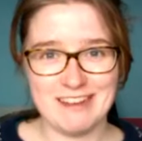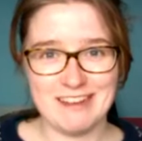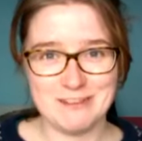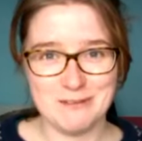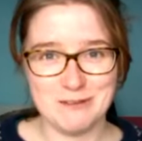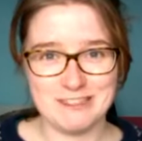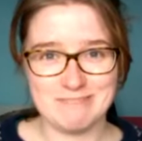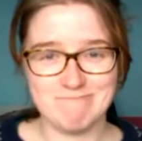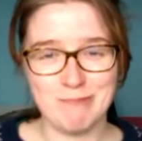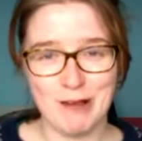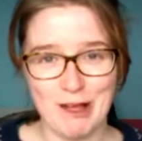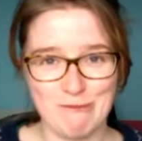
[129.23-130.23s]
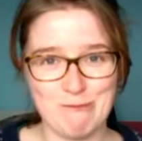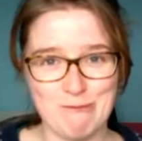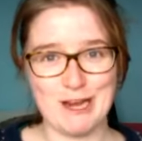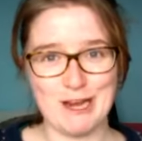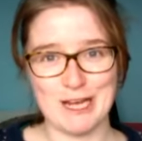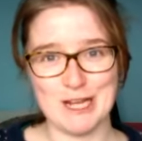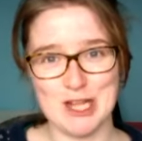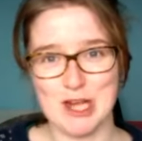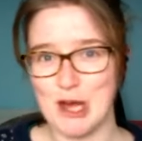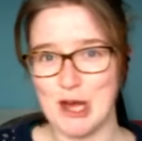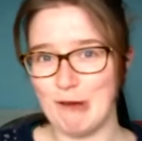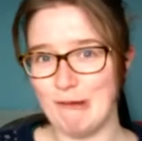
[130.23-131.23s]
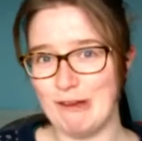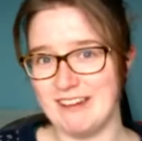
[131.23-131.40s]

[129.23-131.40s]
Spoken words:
I don't want to bite off more than I can chew.